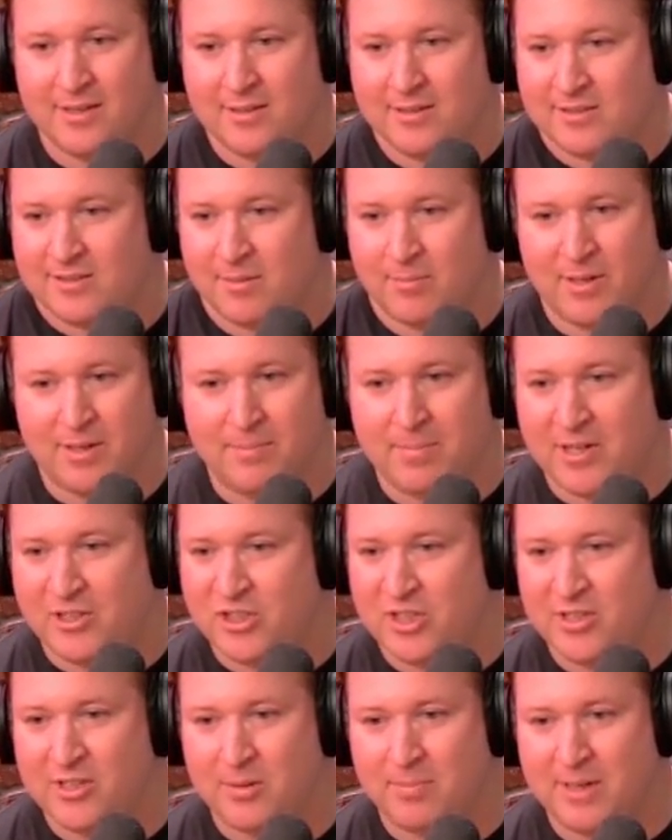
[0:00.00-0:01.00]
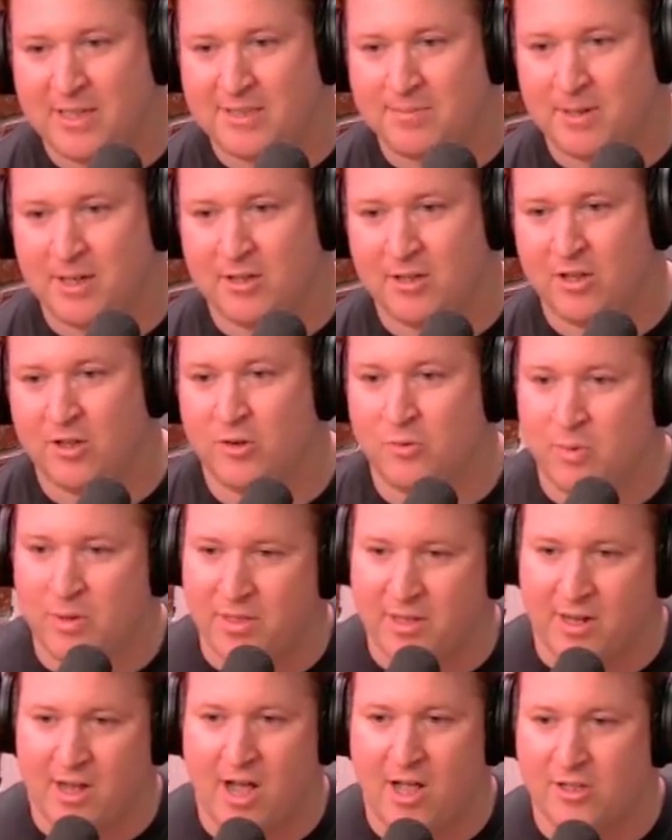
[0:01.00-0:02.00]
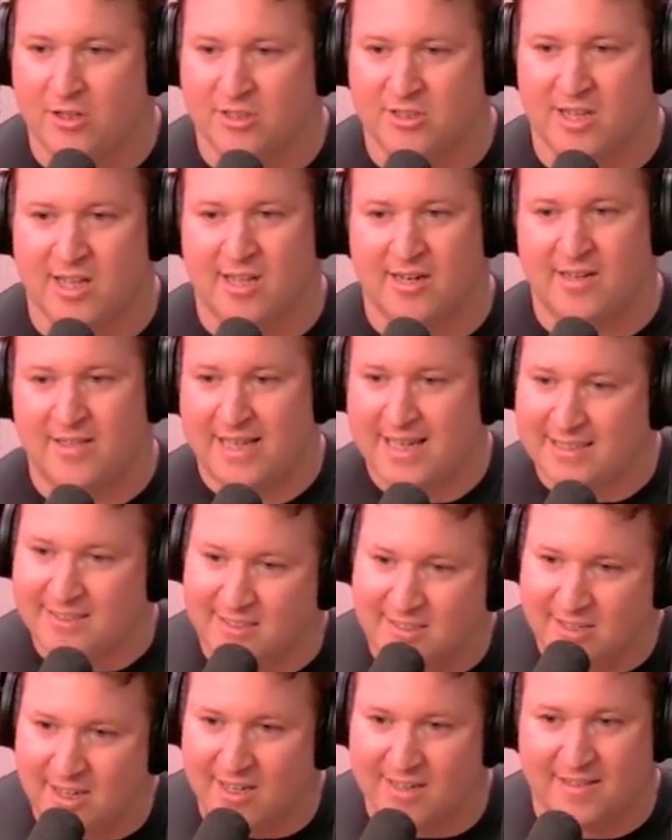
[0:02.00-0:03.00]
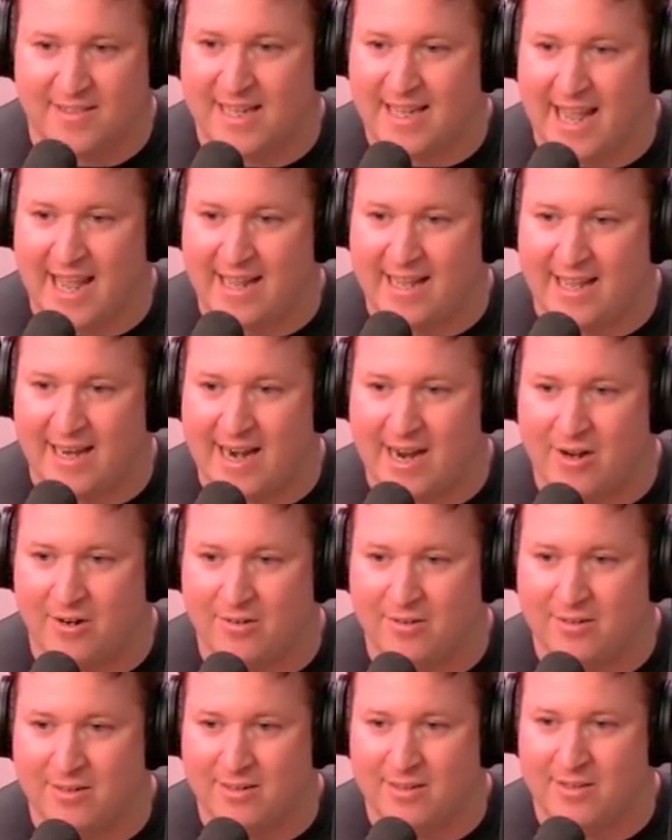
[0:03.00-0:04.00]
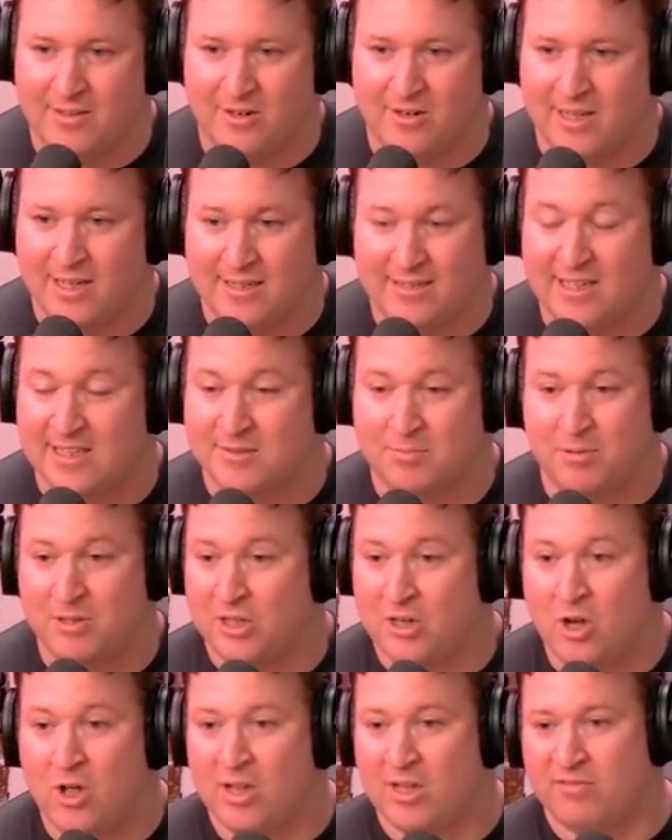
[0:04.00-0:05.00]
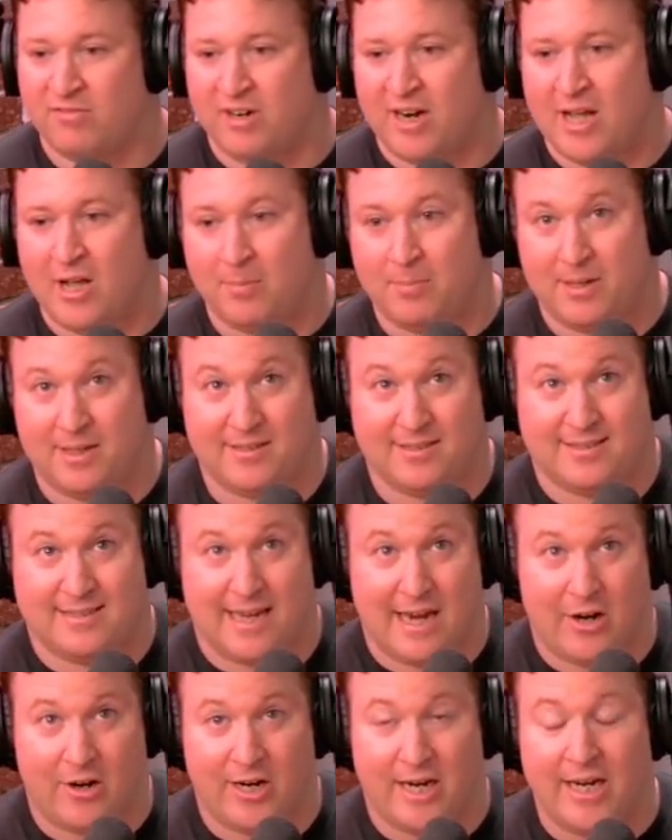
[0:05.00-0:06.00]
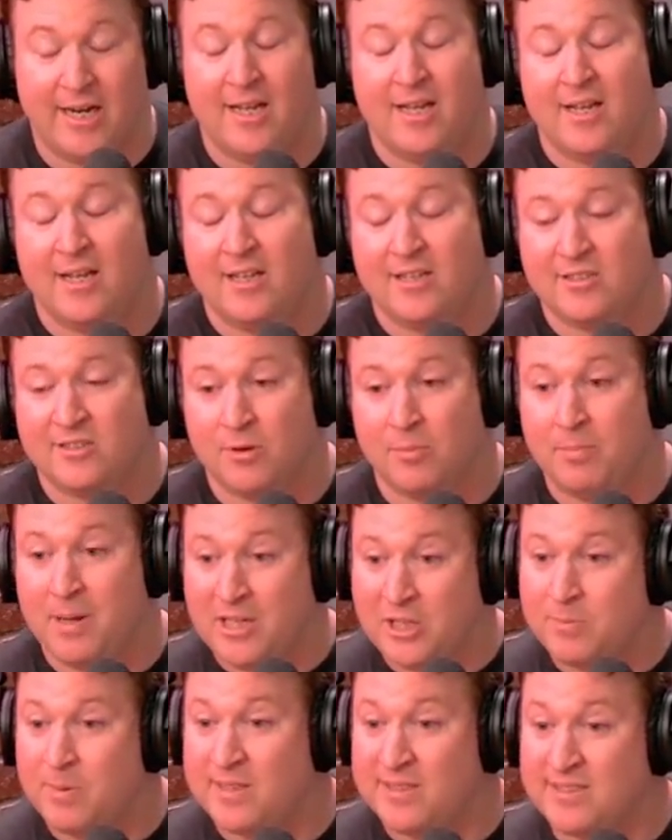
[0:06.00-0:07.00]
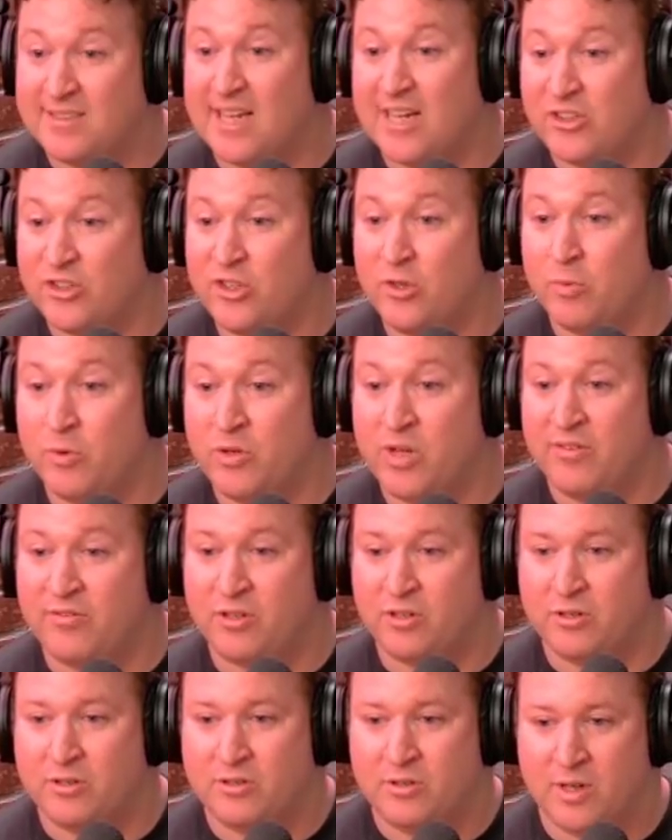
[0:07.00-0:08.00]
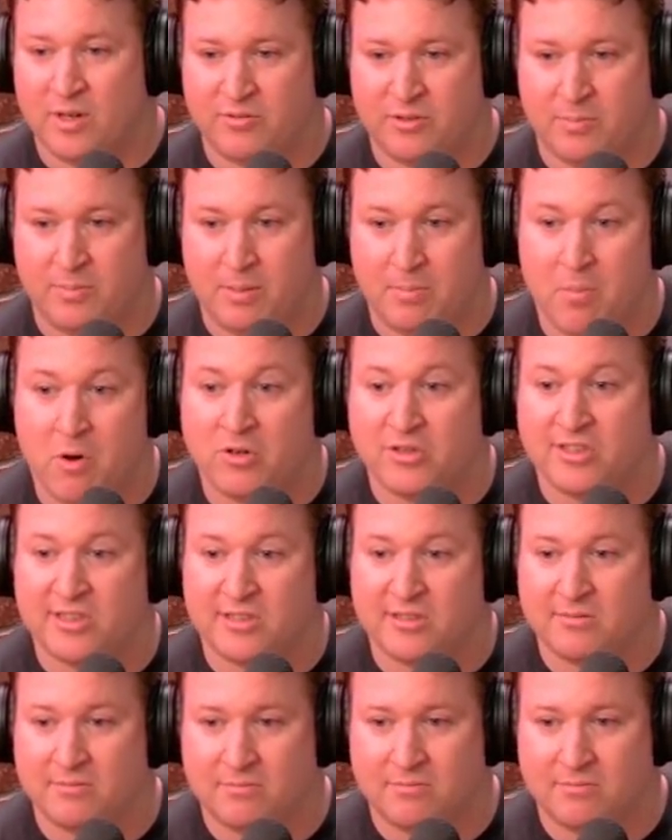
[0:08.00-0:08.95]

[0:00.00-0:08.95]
somebody benching in their basement alone with the collars on and they get stuck and they can't get out and they're like desperately calling for help and it's scary. So bench press is actually the one you have to be most